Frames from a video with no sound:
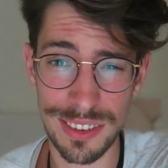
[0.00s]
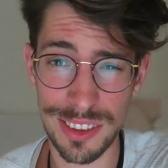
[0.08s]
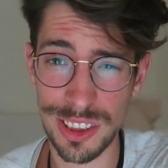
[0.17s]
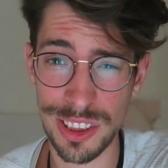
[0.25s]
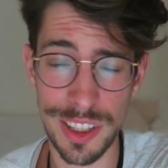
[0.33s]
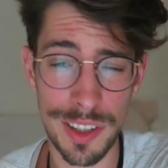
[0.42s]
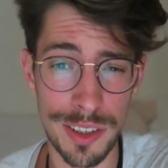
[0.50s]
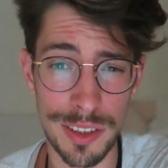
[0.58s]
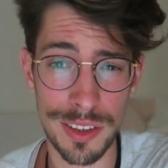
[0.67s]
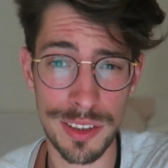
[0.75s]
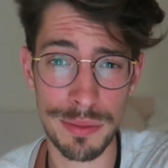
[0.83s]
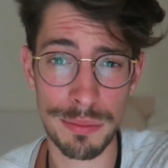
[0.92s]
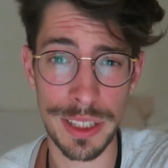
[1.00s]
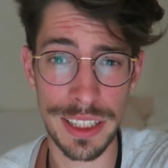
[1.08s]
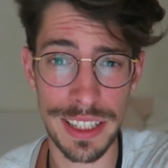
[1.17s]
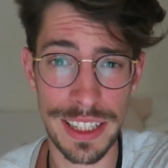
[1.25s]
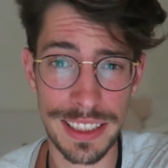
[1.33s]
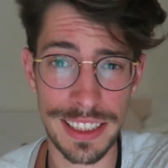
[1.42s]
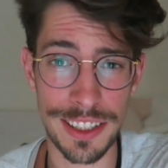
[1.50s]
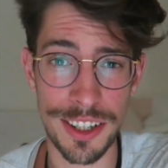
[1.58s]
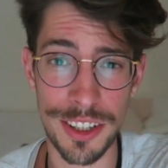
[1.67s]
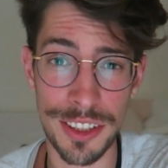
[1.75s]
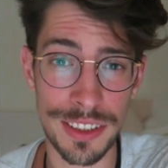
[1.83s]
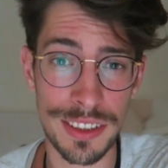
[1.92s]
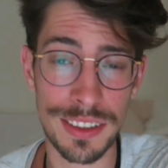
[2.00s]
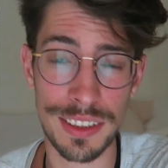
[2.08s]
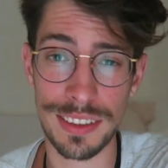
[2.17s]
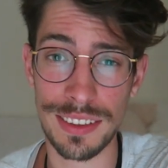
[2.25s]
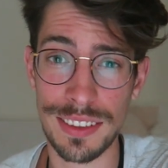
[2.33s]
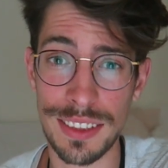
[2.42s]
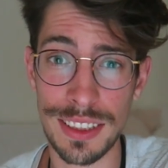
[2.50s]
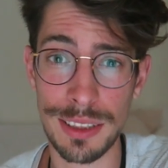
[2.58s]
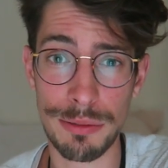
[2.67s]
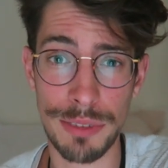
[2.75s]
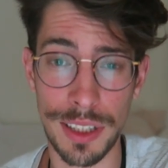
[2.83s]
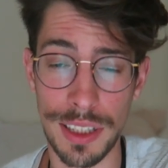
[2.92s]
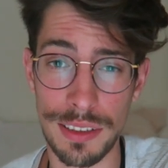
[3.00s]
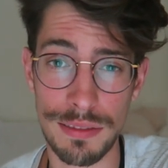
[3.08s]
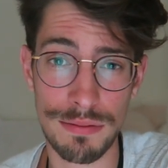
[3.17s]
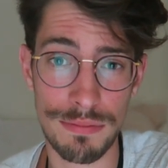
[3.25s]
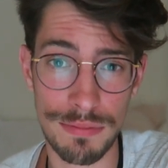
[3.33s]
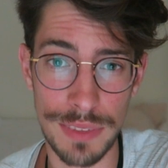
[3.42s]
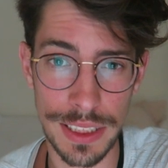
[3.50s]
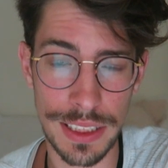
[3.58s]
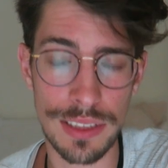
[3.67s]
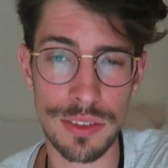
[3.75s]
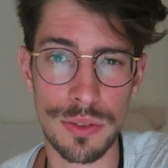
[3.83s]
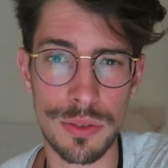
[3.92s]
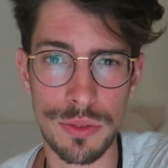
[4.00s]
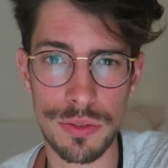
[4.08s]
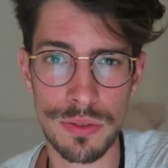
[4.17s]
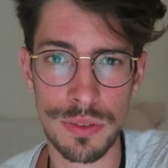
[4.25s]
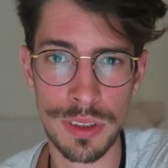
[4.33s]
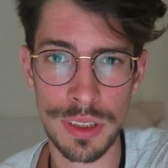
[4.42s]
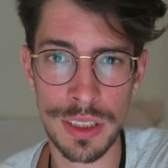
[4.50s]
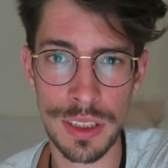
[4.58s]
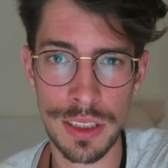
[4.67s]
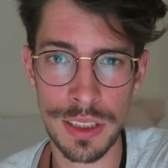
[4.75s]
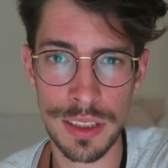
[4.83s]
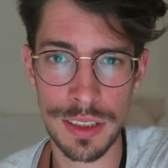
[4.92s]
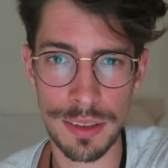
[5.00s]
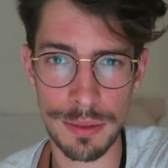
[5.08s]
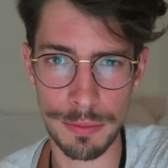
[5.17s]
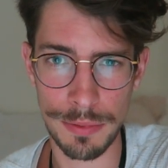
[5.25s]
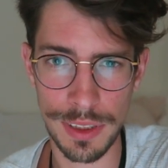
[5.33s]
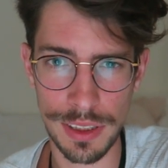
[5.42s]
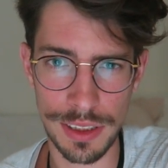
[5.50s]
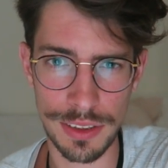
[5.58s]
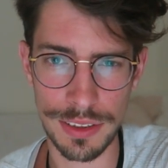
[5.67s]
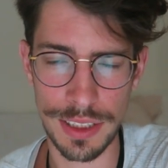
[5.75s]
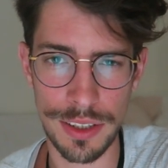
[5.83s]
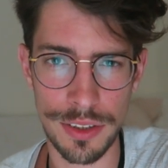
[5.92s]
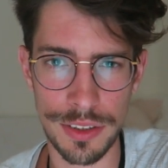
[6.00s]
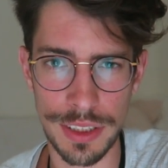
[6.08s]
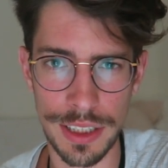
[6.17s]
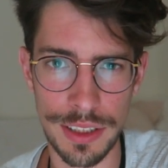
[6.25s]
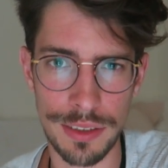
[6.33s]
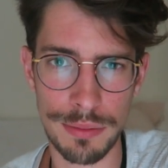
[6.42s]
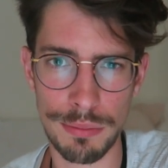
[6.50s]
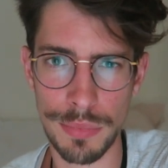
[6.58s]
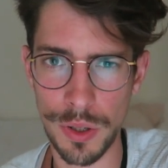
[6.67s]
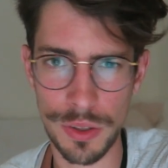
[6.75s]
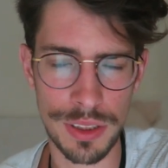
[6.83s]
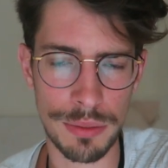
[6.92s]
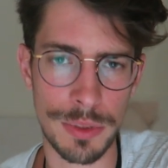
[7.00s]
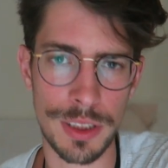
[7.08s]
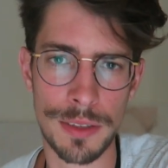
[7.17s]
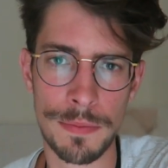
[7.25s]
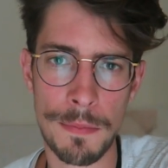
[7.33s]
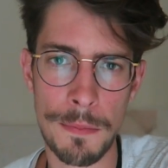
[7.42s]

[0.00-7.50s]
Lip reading: share my aching heart and see if I can dig into the feelings that are there and blocking me.